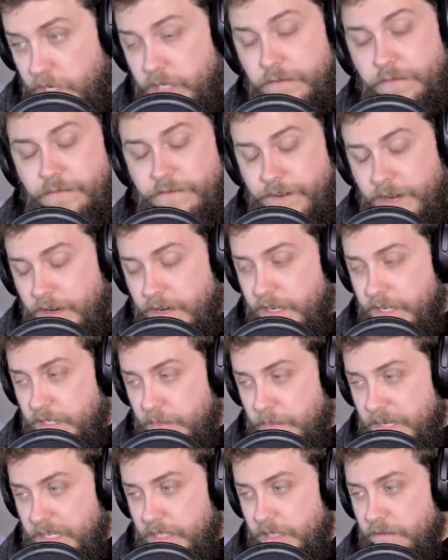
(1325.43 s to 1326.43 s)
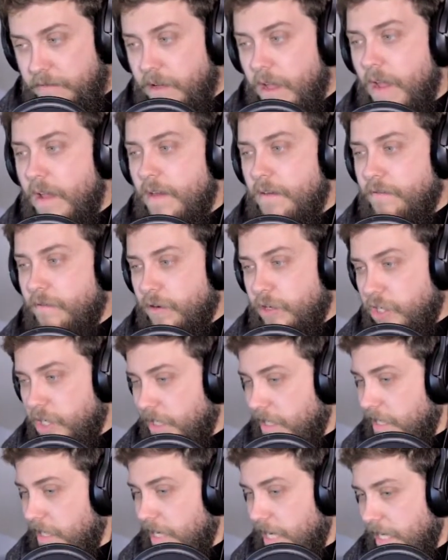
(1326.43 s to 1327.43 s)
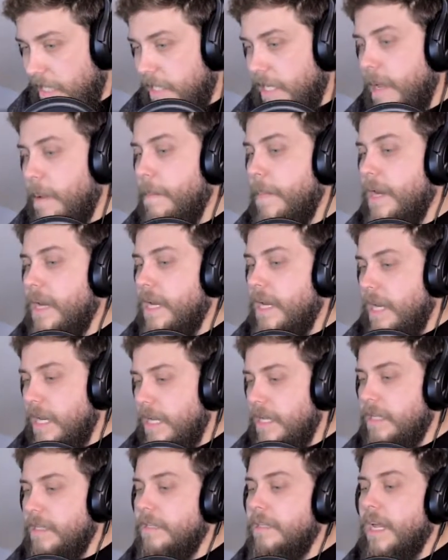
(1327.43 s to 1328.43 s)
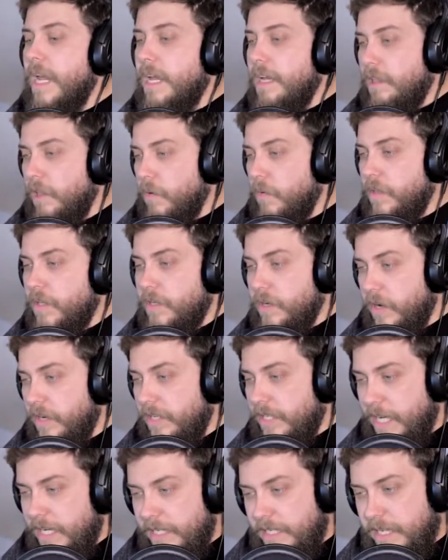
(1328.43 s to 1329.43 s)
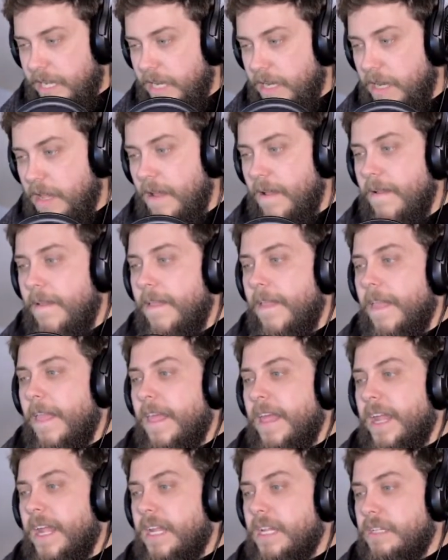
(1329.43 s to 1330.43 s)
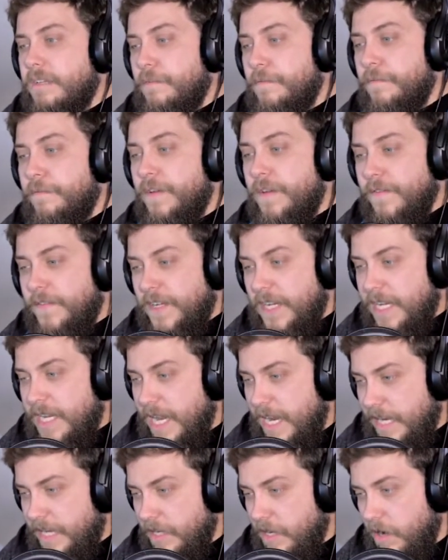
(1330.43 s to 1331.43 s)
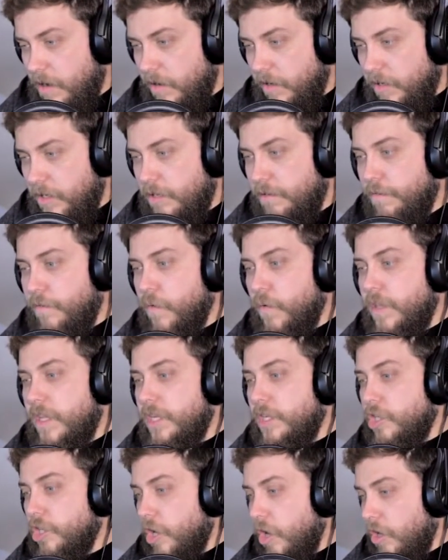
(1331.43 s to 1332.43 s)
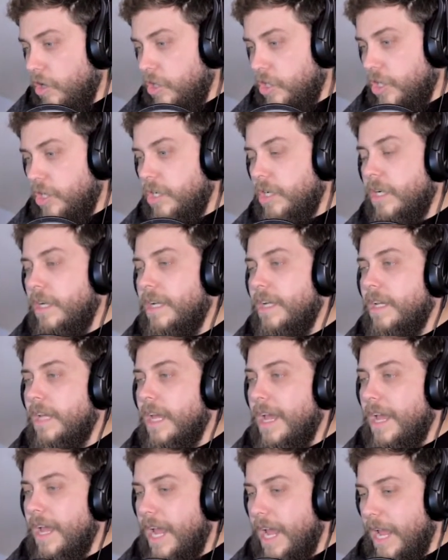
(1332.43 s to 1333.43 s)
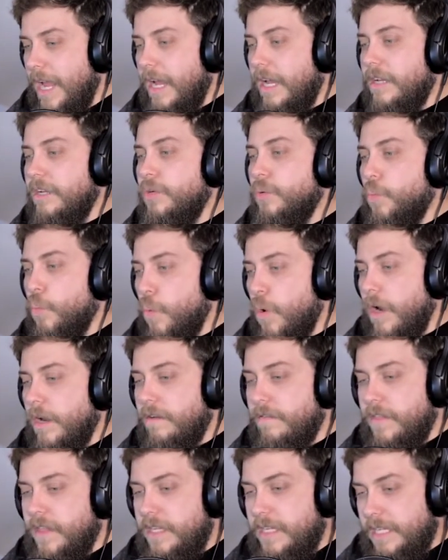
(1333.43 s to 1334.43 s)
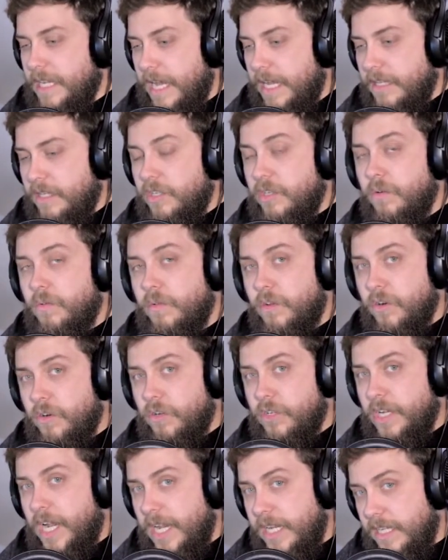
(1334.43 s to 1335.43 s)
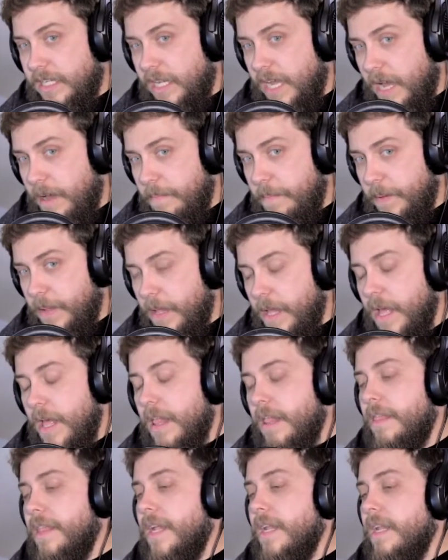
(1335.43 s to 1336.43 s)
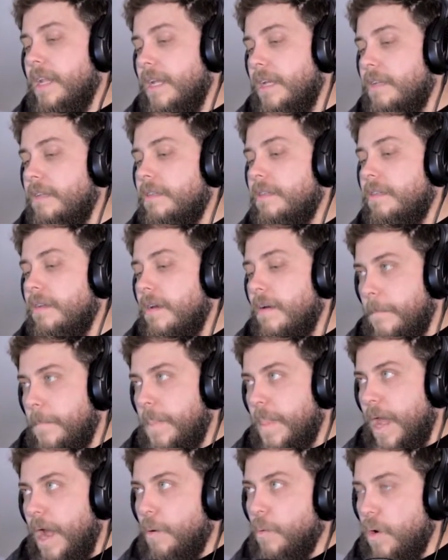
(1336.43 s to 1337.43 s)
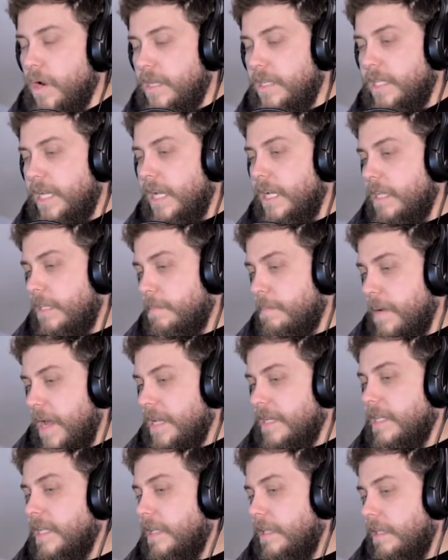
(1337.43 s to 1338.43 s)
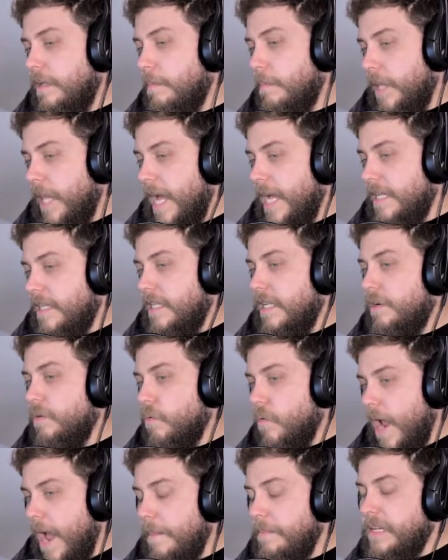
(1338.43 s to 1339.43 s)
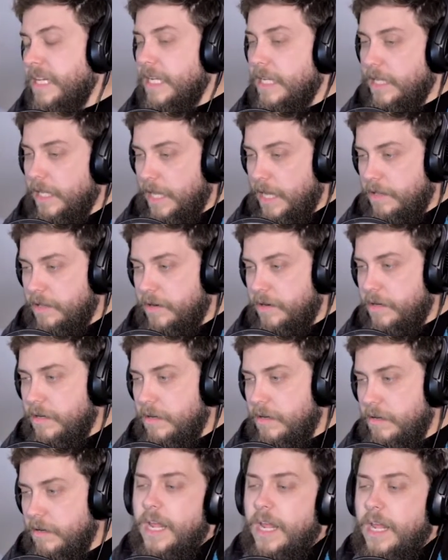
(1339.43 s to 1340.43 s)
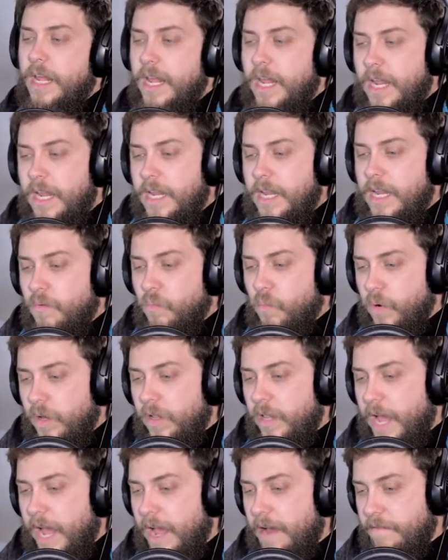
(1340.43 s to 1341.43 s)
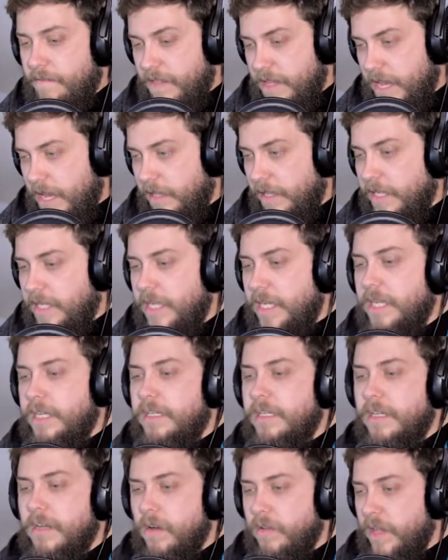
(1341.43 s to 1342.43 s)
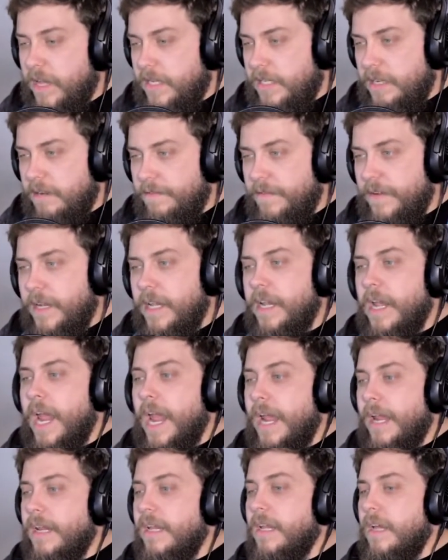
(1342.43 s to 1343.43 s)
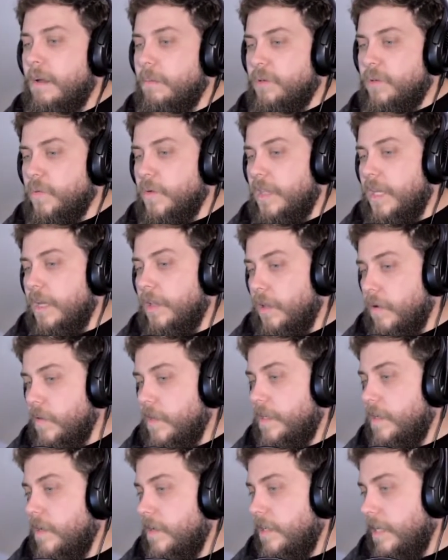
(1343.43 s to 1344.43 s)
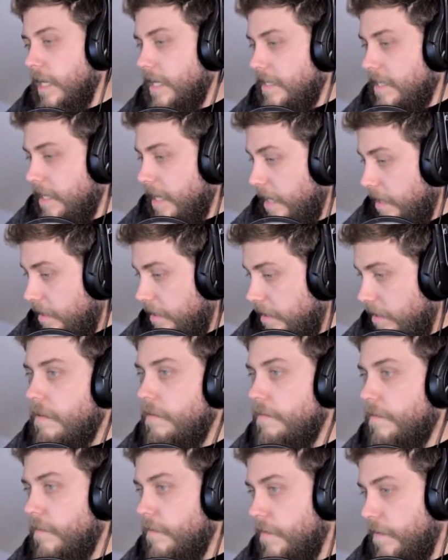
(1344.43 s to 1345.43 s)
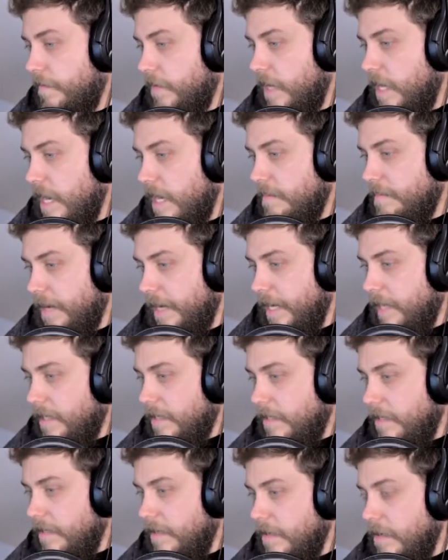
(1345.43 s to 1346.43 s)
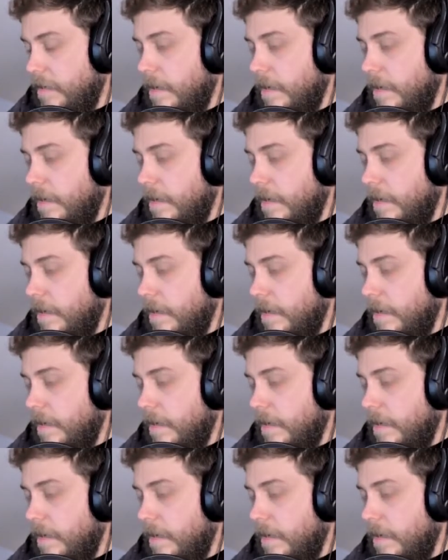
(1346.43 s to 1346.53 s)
It's very expensive for just a dice set, but it is a glow in the dark dice set. It is $59 for the charger and one of the sets. So your dice cup that is, I want to say it's basically plastic wrapped in leather. It will have the LEDs and all that stuff in it, and it comes with a glow in the dark dice set for $59.